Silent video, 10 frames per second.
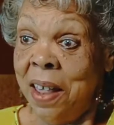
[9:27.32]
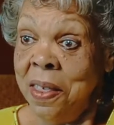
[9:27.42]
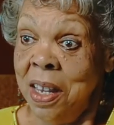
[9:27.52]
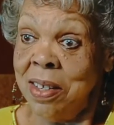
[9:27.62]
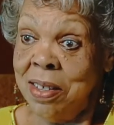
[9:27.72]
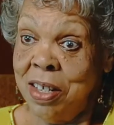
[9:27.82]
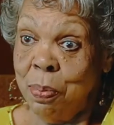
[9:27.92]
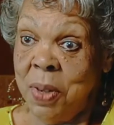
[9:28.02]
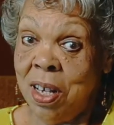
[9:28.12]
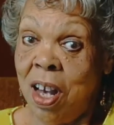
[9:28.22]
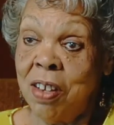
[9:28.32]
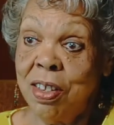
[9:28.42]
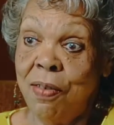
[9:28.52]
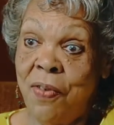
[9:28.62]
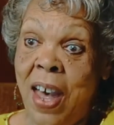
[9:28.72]
I think it's just
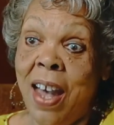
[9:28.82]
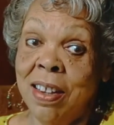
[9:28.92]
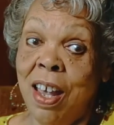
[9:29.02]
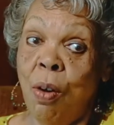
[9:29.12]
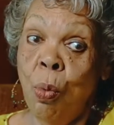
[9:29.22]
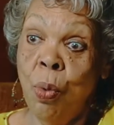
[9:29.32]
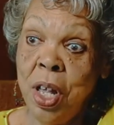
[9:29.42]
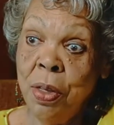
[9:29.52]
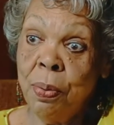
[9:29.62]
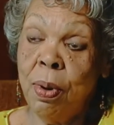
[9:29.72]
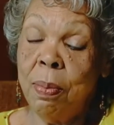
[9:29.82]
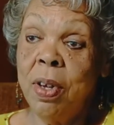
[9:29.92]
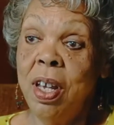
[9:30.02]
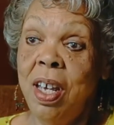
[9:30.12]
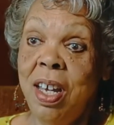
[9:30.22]
because of the fact that Winthrop
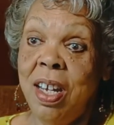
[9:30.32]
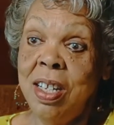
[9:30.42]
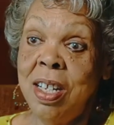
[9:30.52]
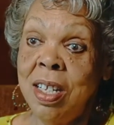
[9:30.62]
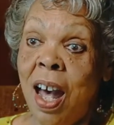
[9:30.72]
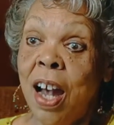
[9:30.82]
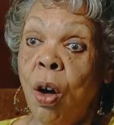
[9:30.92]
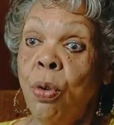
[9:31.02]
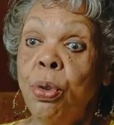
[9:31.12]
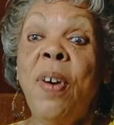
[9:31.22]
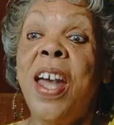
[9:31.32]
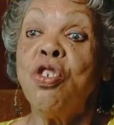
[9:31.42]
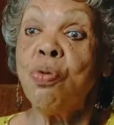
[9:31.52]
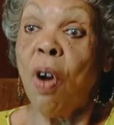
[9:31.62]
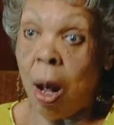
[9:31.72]
did not go through a
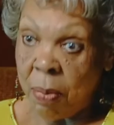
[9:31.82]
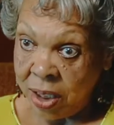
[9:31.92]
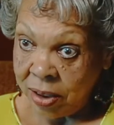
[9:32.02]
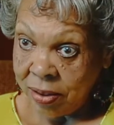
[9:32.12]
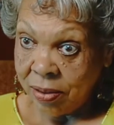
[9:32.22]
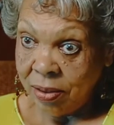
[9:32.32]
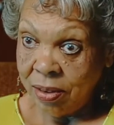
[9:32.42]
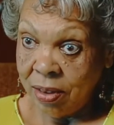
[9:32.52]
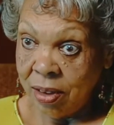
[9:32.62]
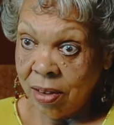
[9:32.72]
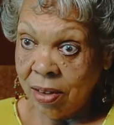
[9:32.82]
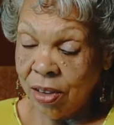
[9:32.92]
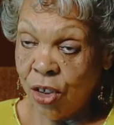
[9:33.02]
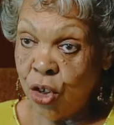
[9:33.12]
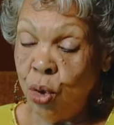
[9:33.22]
trauma
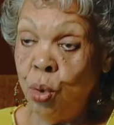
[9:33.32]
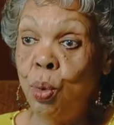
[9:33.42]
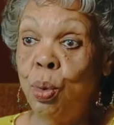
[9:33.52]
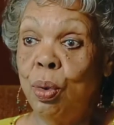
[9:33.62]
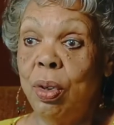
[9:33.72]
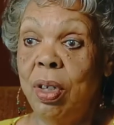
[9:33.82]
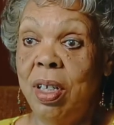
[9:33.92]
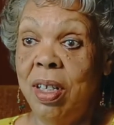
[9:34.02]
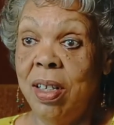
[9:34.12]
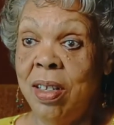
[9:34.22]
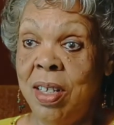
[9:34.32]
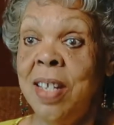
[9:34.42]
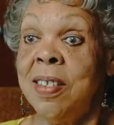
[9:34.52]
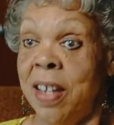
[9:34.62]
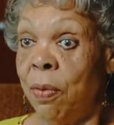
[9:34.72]
to
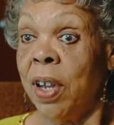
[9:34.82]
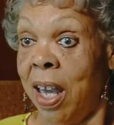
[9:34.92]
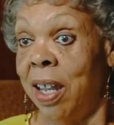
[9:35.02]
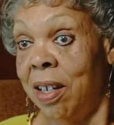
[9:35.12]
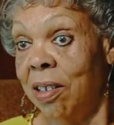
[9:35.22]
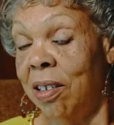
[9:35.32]
desegregate.